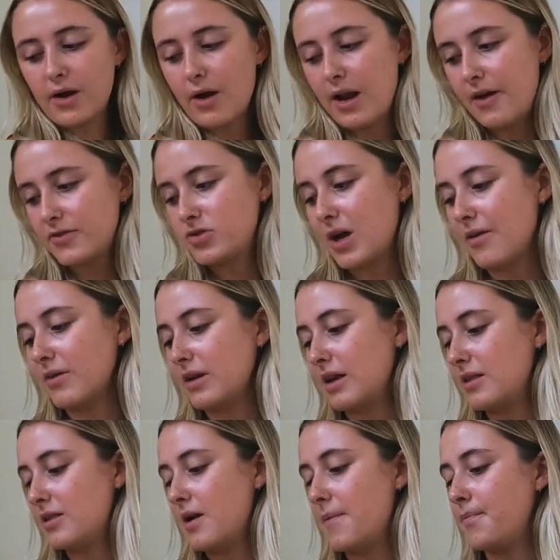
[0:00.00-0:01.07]
though, I love travelling
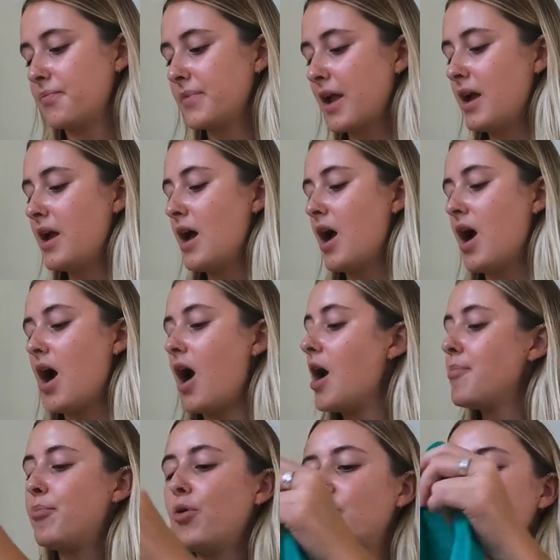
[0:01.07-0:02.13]
in them.
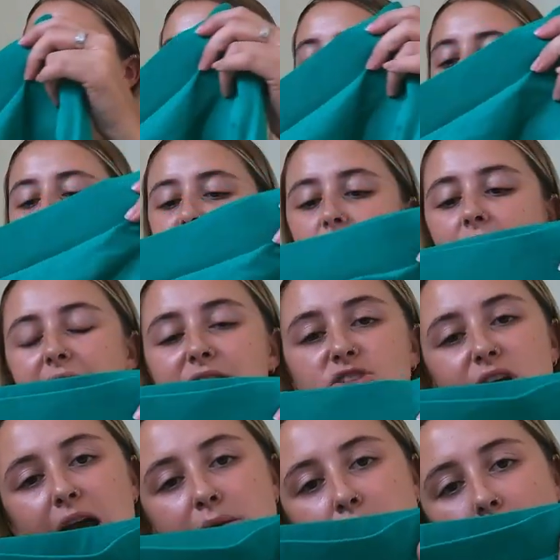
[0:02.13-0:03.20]
I bought this little skirt in
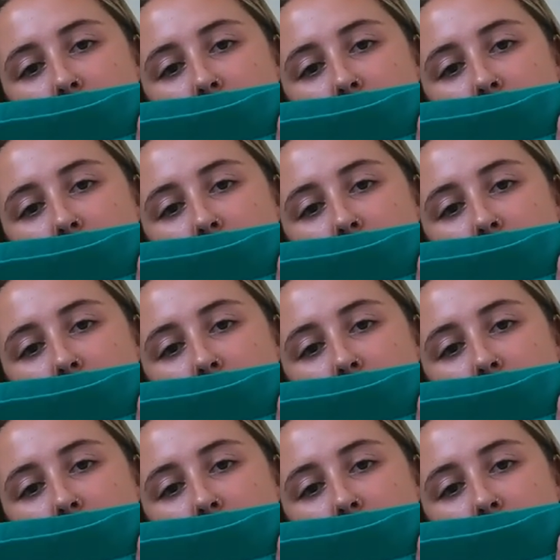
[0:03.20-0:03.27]
Chiang